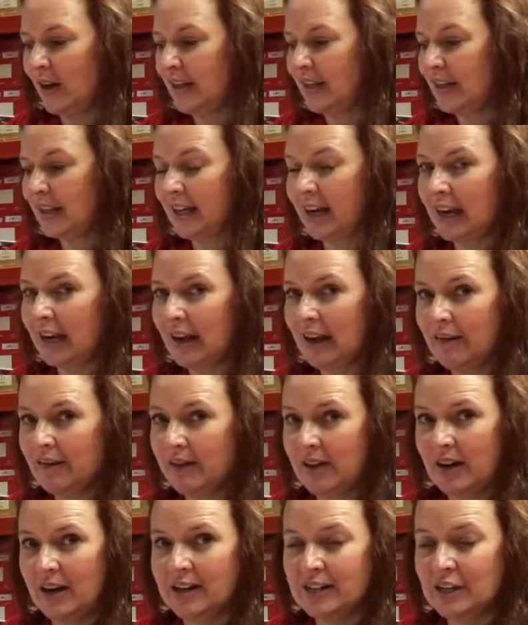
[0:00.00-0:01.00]
I think they're going to love
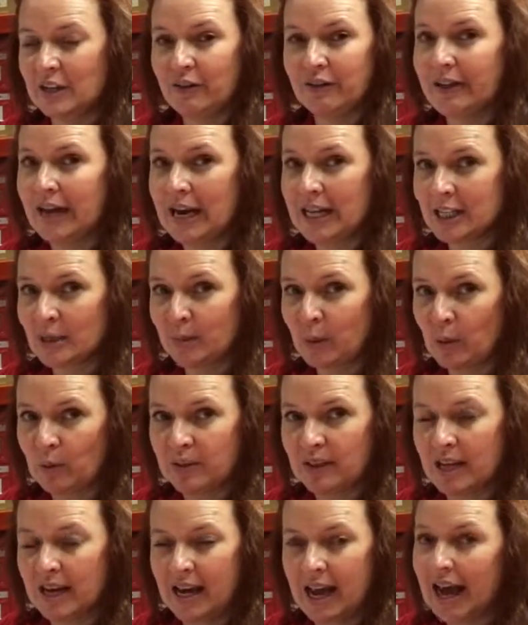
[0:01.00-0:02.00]
the idea of
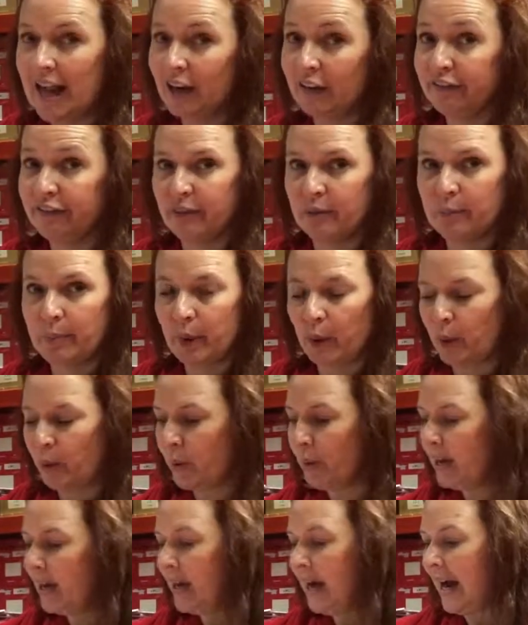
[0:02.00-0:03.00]
catapulting elephant
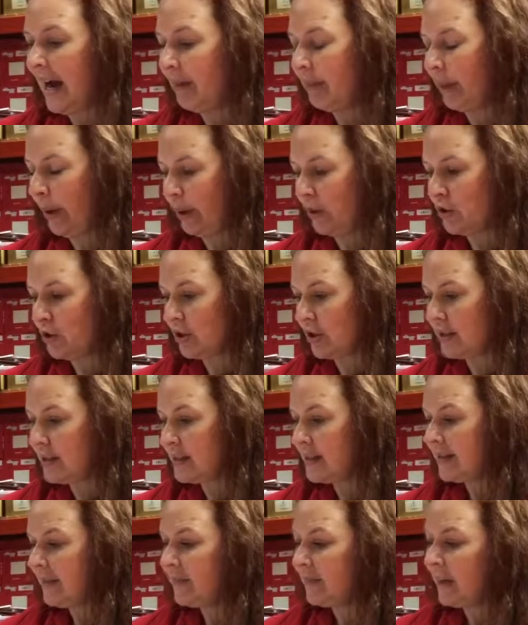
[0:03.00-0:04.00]
poo at poachers.